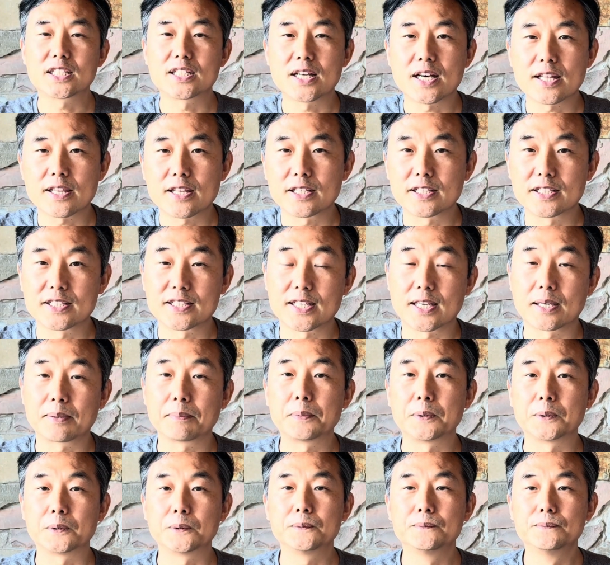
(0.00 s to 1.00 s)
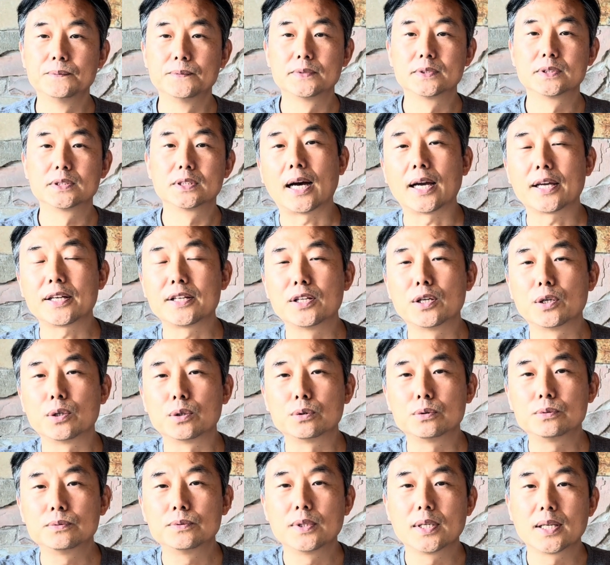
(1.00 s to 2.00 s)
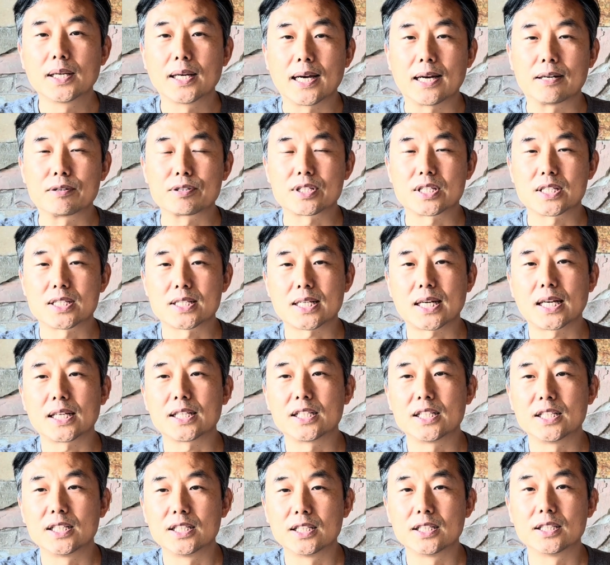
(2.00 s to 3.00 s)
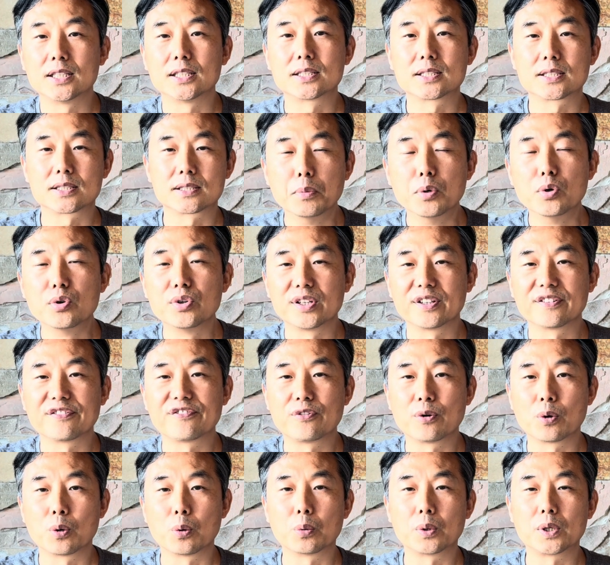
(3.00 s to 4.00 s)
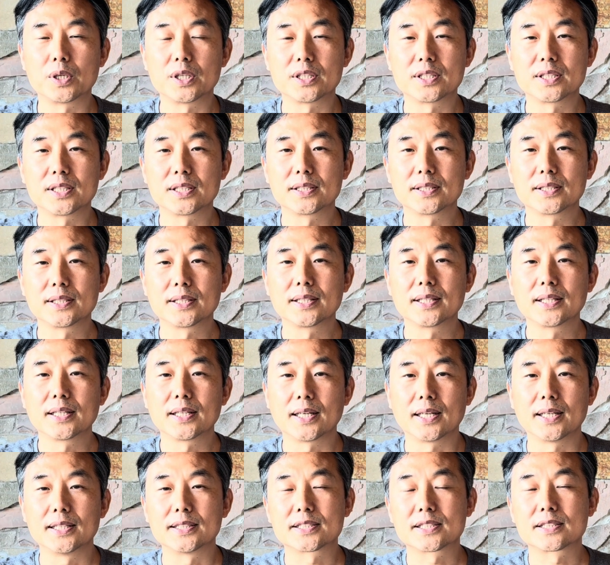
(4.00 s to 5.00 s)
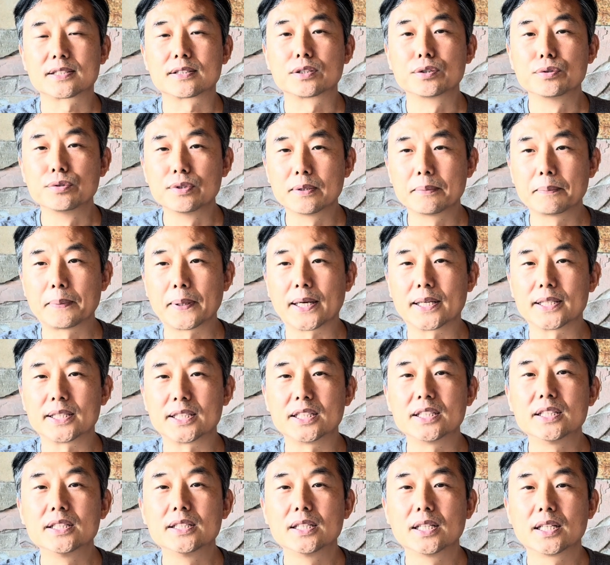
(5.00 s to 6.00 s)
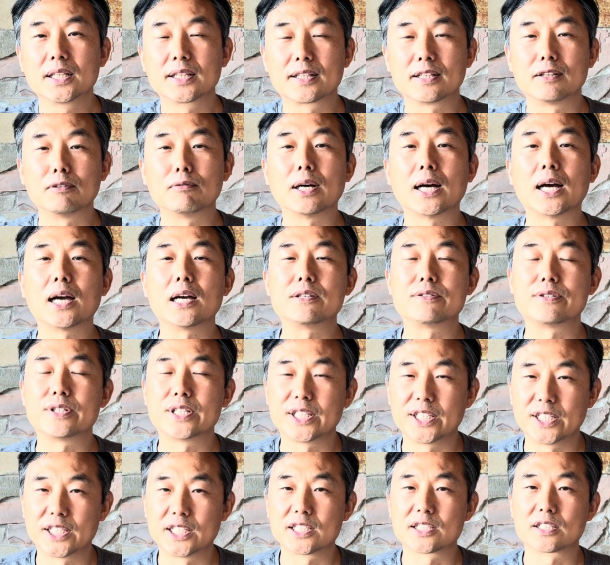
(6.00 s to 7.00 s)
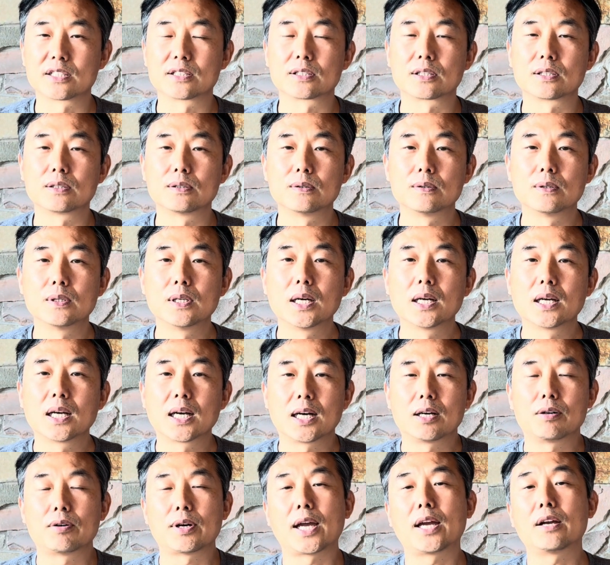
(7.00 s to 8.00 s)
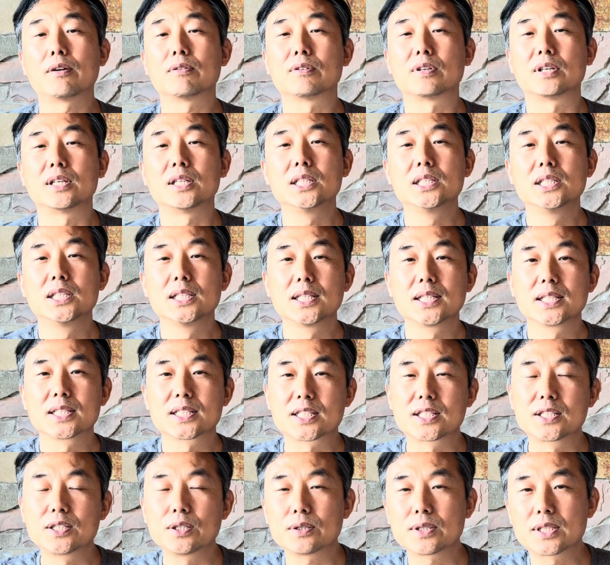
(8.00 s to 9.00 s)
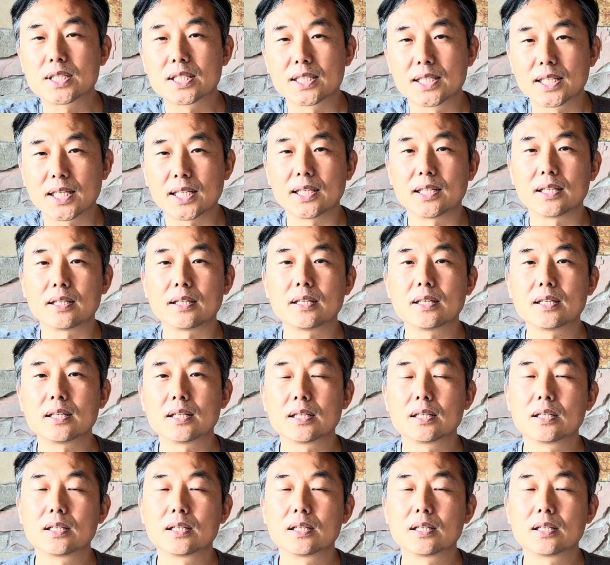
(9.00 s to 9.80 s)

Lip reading: another example. I know our society is moving forward. It's doing better than 100 years ago. However, still today,